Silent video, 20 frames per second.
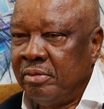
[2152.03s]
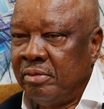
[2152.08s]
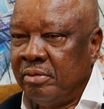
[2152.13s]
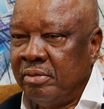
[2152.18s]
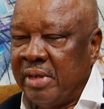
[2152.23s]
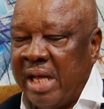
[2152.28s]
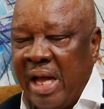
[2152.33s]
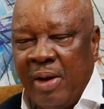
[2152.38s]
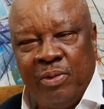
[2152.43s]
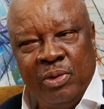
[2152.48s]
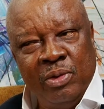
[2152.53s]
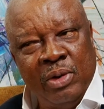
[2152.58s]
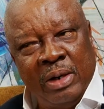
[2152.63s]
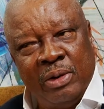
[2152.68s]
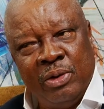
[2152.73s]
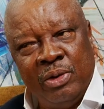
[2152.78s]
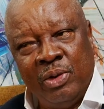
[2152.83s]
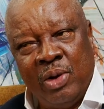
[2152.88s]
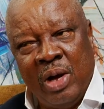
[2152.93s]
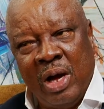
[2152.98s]
I don't
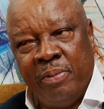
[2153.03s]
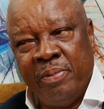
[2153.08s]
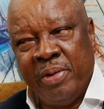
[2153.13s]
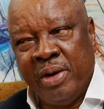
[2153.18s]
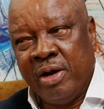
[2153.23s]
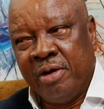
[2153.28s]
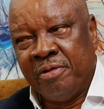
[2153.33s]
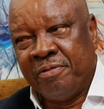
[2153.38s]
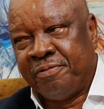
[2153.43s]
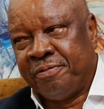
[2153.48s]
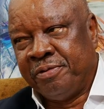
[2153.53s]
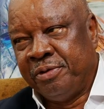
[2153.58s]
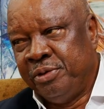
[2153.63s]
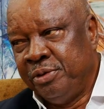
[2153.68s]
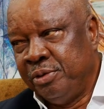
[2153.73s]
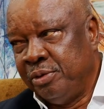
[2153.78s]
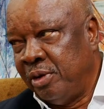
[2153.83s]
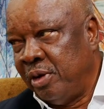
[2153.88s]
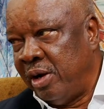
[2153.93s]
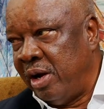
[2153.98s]
know how many of you
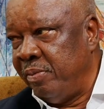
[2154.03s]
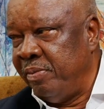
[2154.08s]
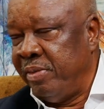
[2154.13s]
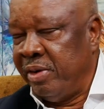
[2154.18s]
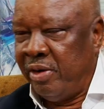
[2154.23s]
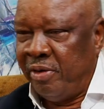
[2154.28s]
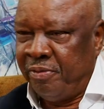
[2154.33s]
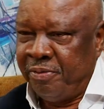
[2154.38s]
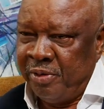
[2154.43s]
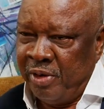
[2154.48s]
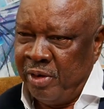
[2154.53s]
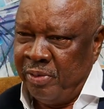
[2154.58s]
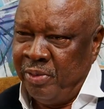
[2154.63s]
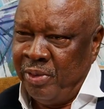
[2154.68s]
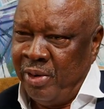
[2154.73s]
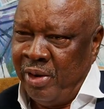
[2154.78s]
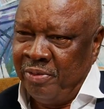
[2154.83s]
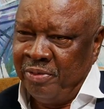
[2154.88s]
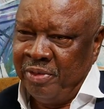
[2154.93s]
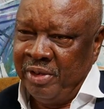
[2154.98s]
or how many of
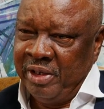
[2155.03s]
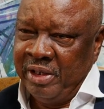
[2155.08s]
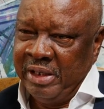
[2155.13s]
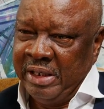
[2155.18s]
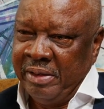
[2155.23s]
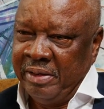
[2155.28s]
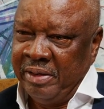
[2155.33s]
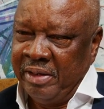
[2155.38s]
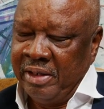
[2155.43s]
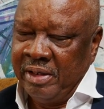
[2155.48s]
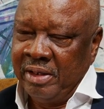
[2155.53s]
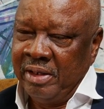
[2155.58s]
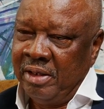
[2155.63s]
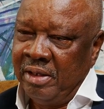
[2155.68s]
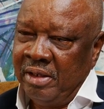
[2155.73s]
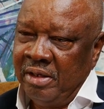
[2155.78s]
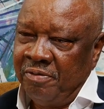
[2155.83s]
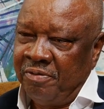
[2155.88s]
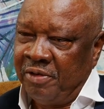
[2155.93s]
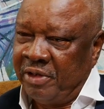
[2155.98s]
in the
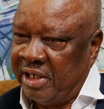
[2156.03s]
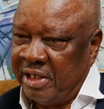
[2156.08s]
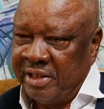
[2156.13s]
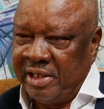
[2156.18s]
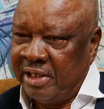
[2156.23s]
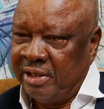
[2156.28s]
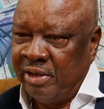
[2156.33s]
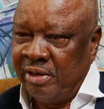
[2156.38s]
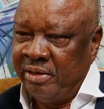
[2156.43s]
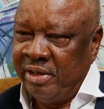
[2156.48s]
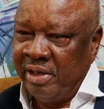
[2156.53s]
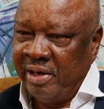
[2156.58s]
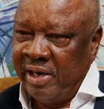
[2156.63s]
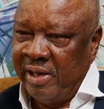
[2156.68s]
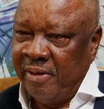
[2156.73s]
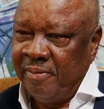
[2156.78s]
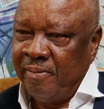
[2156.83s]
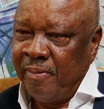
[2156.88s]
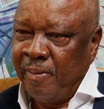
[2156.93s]
40th of the realm.